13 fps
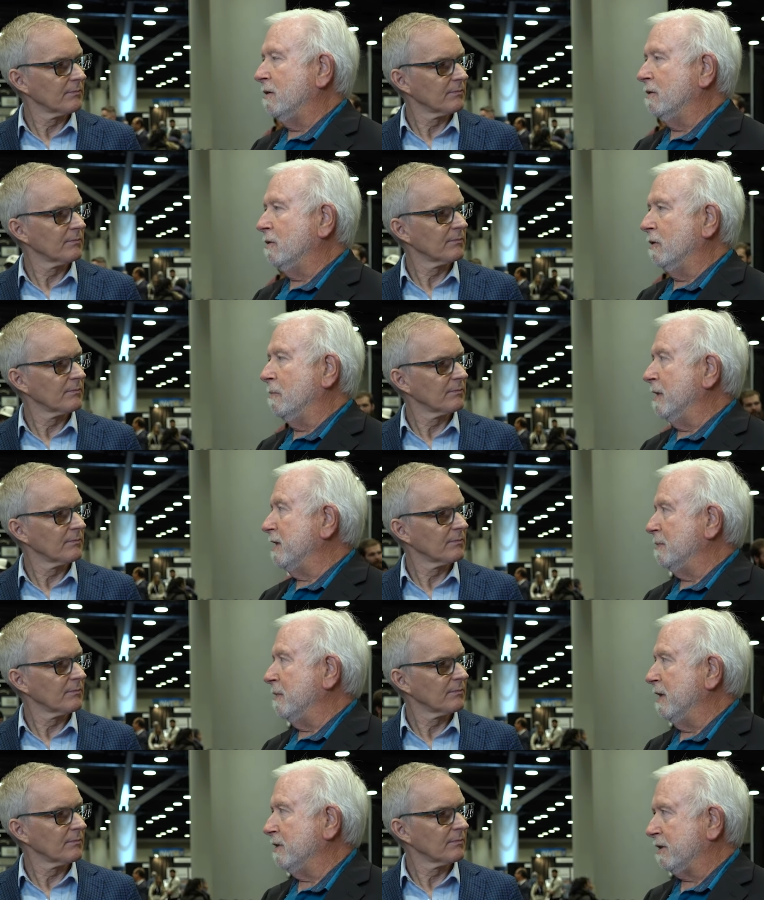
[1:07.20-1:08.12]
Speaker 1: don't know that much
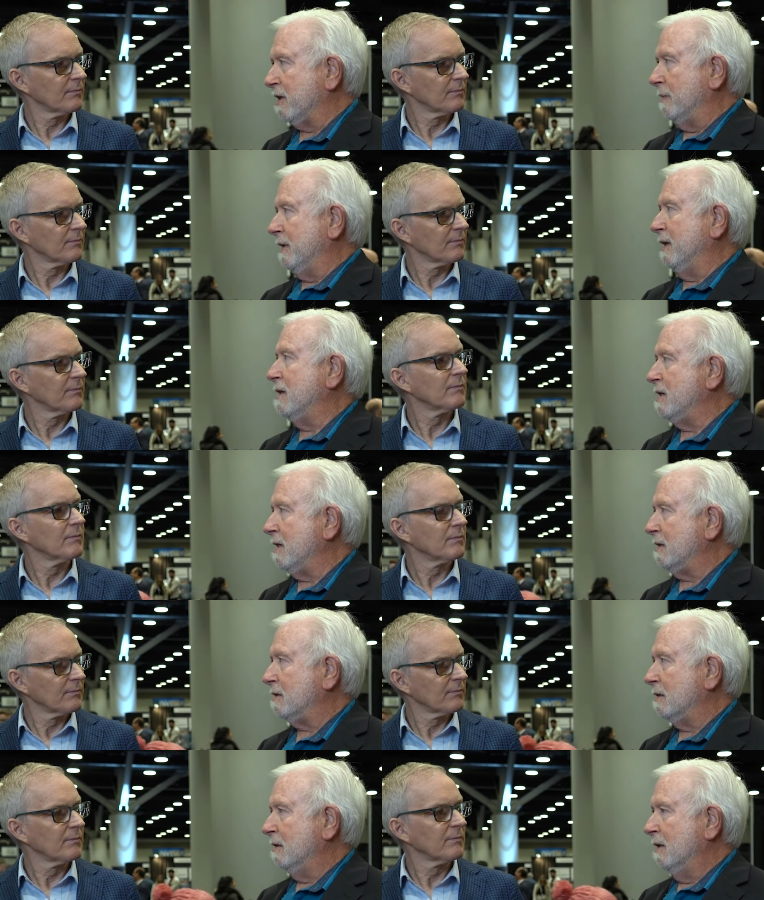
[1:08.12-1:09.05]
money's coming in yet,
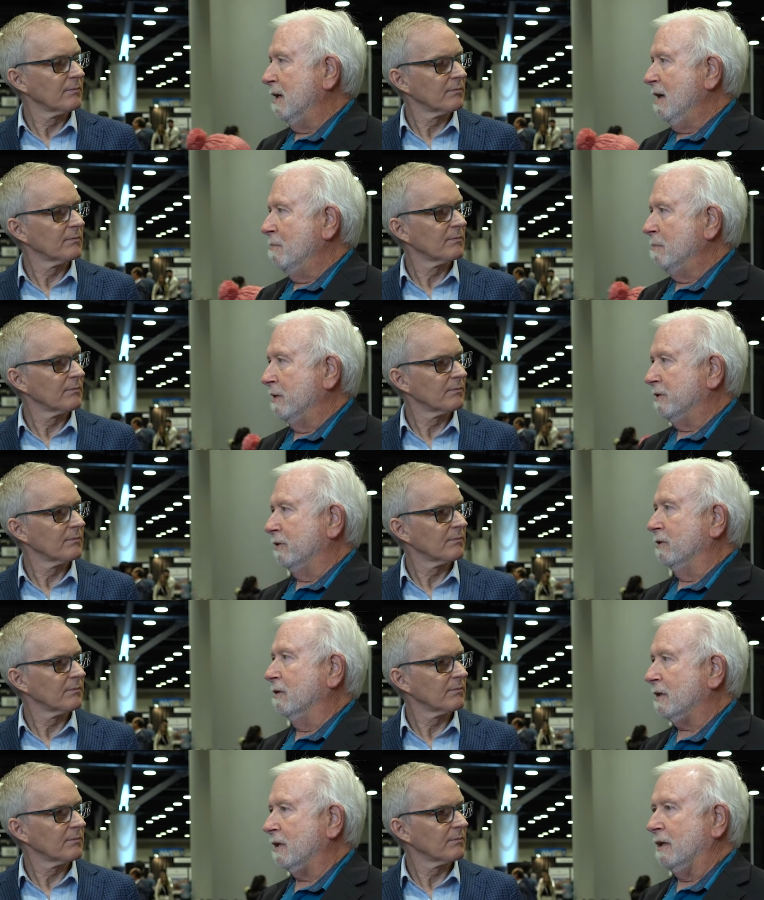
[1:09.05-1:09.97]
but they're
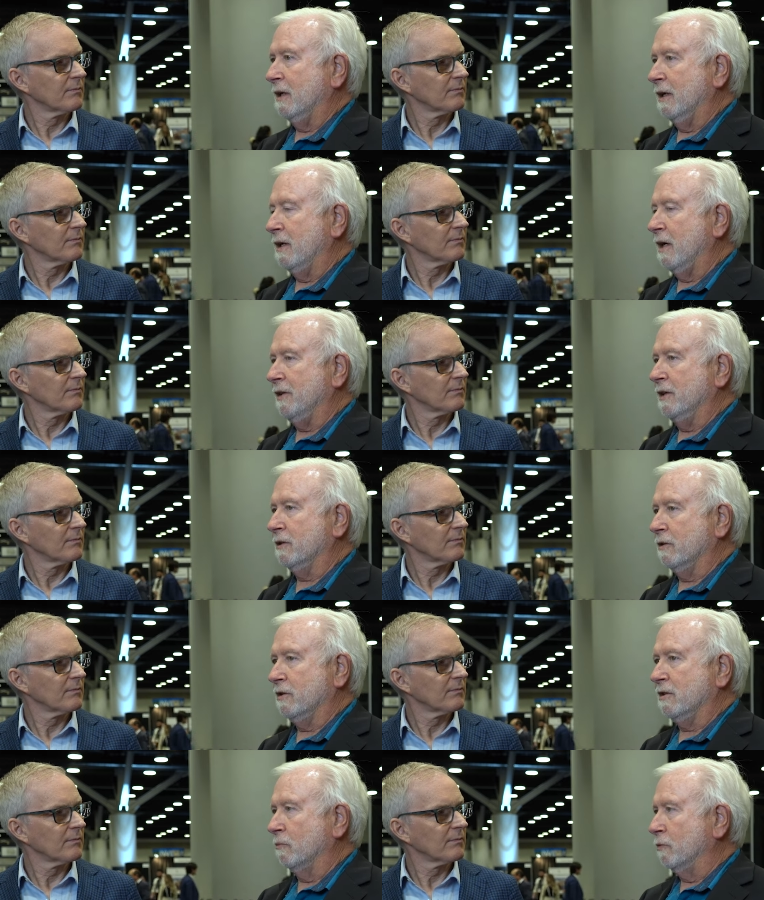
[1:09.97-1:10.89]
looking, and I think
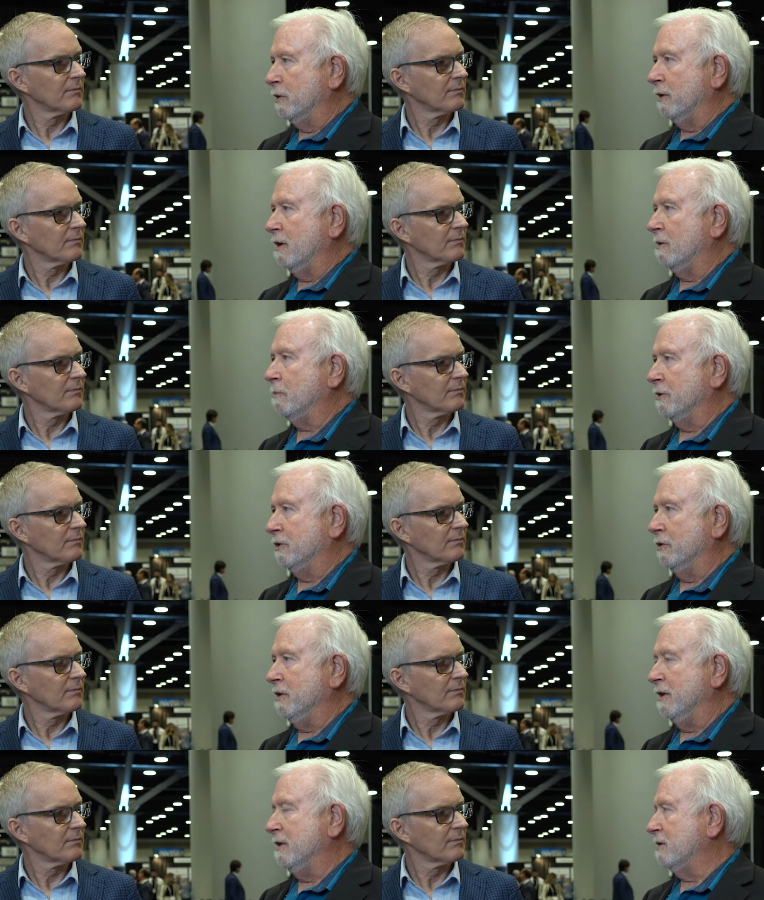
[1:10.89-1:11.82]
there's some real
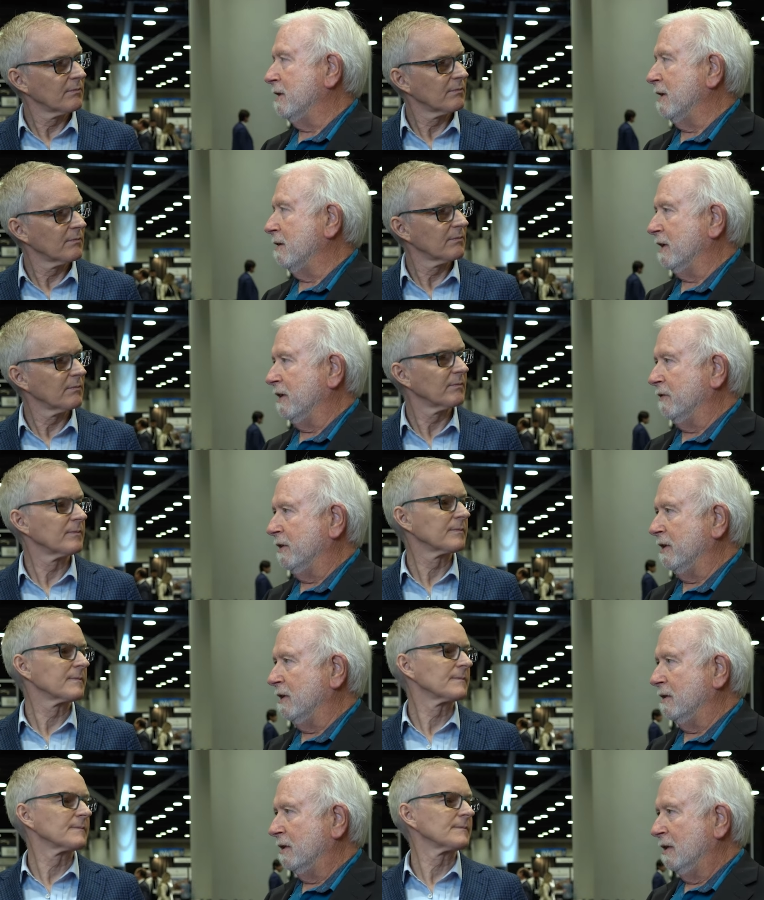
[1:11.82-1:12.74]
opportunities now given
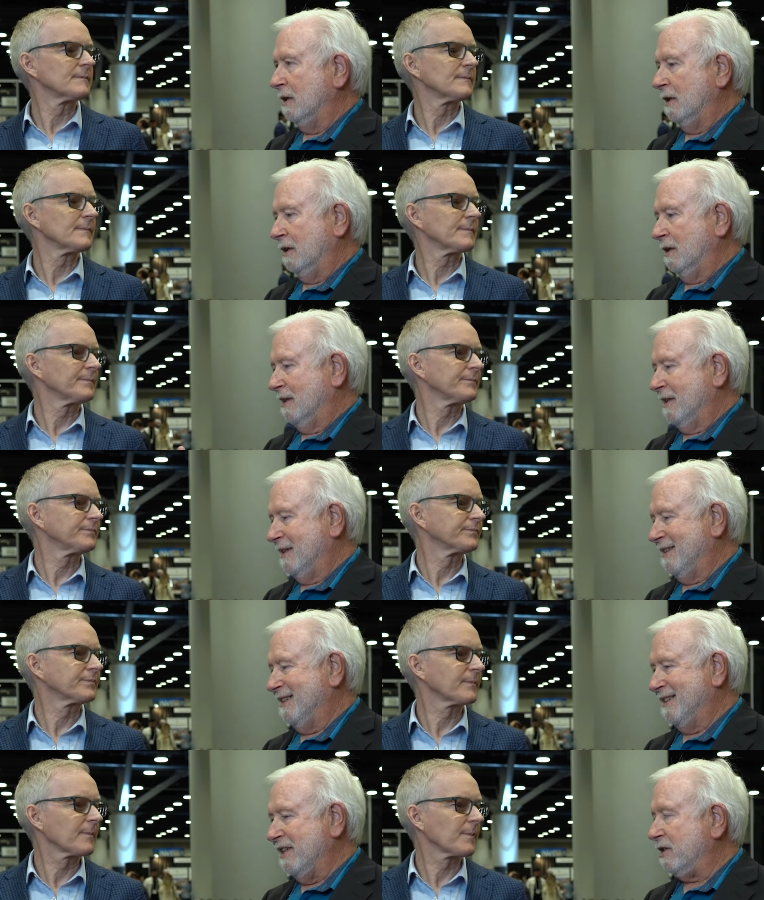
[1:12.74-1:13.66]
the
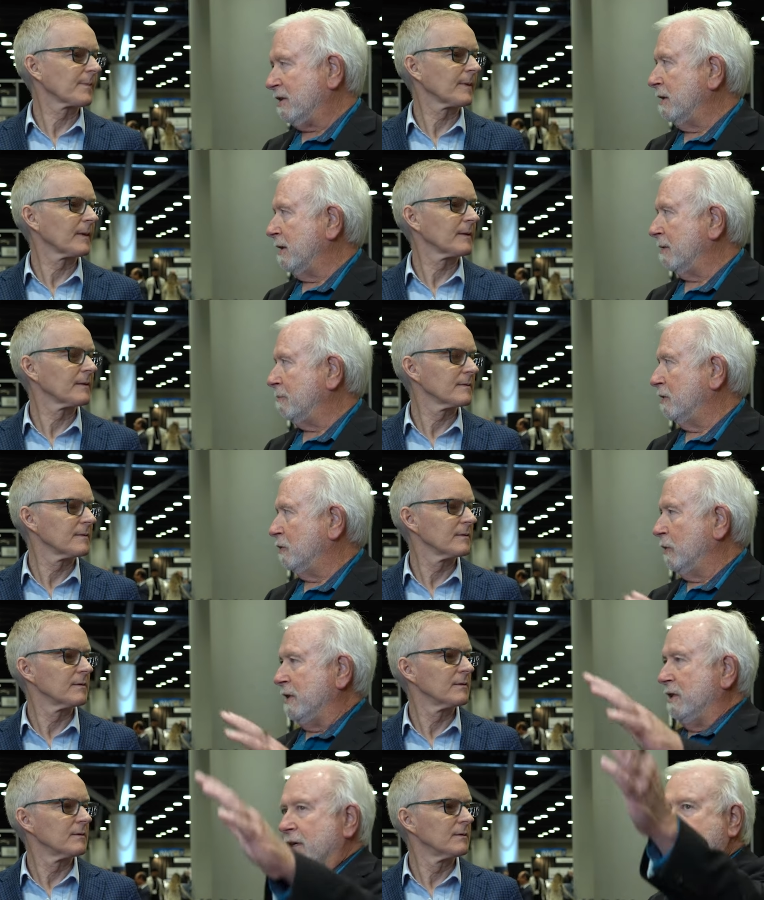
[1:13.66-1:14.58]
disconnect
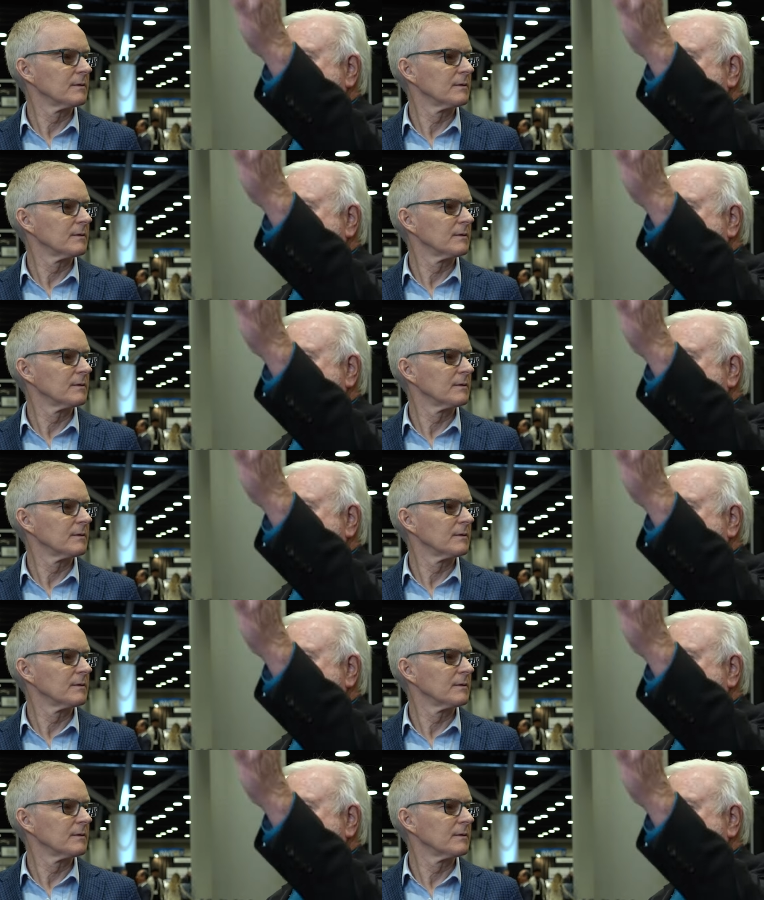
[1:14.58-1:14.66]
between the